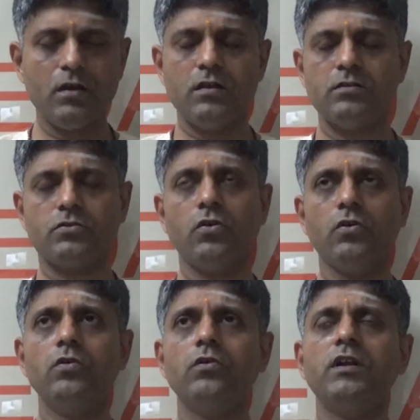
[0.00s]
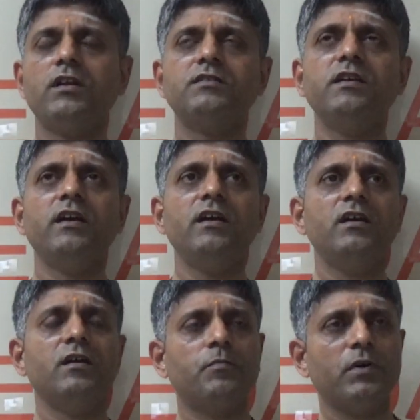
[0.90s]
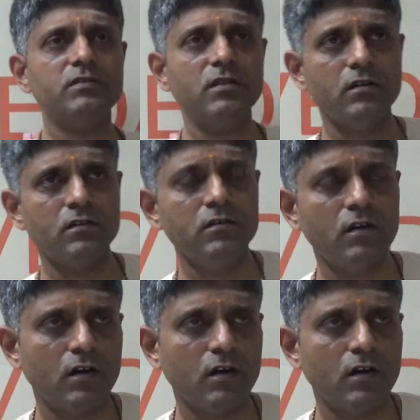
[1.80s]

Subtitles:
So let us say a person,